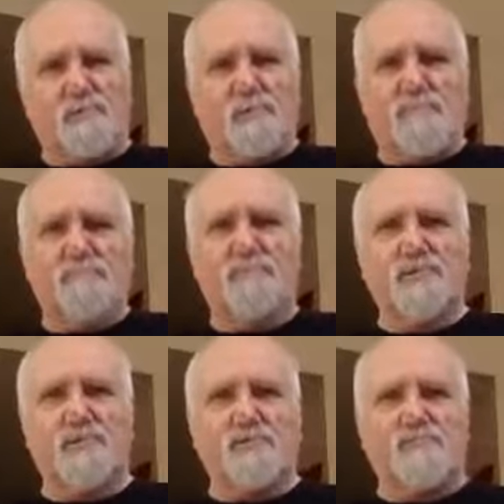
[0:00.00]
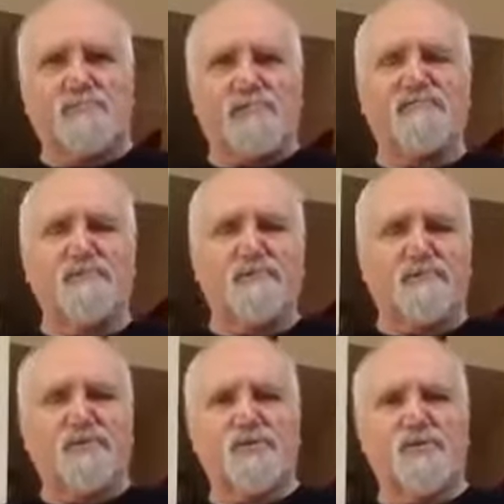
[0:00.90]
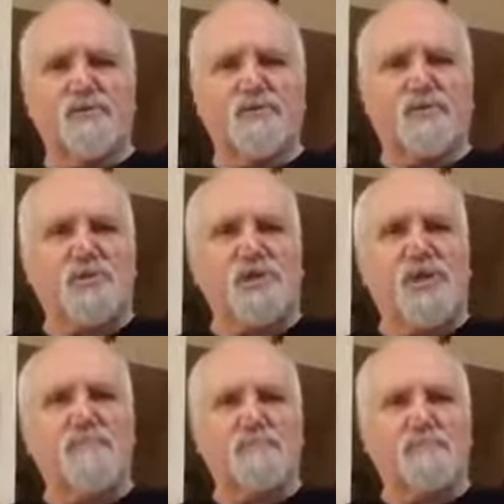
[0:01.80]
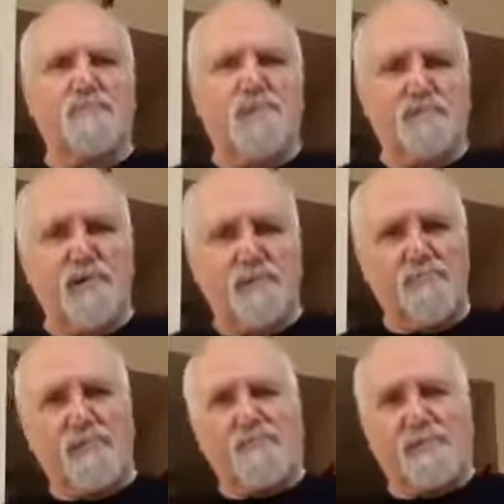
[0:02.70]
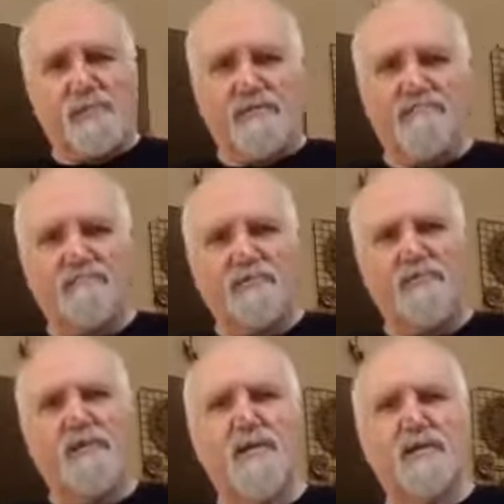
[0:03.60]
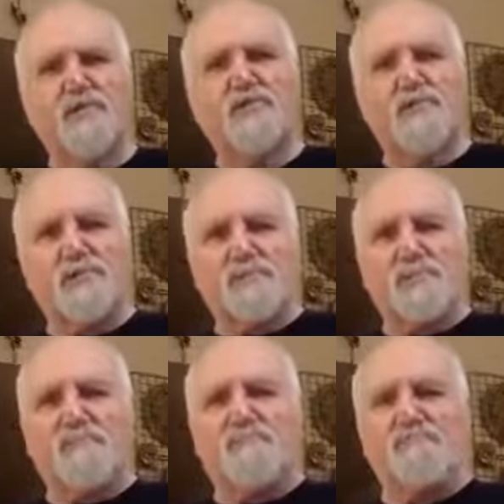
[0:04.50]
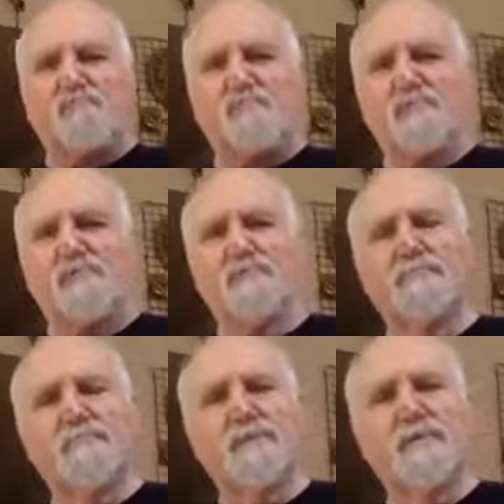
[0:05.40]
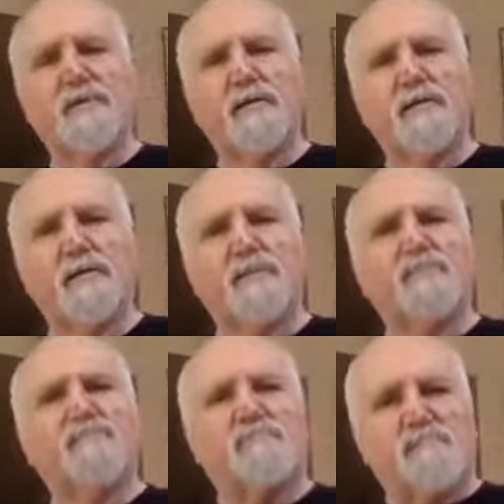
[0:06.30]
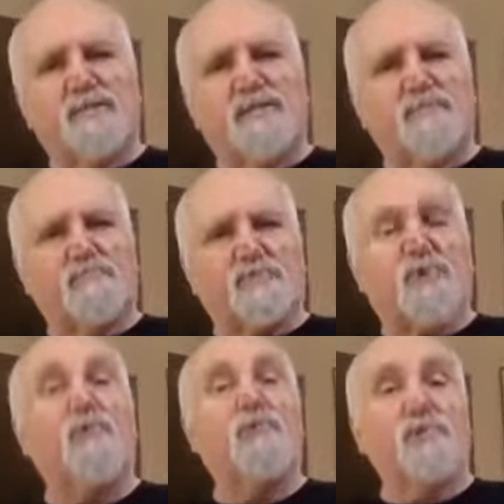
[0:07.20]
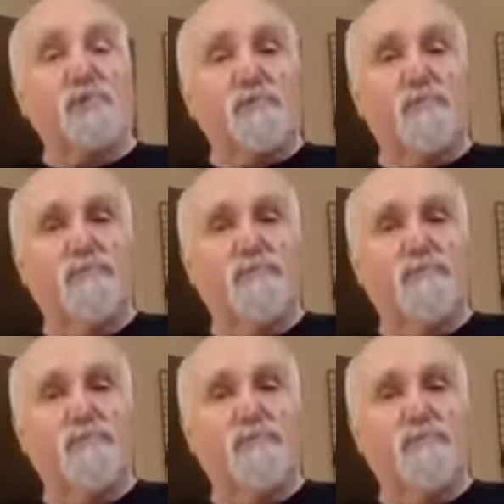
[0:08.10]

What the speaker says: than just a brief introduction to Scamper by Bob Everly 2 years before. For me, it was all new.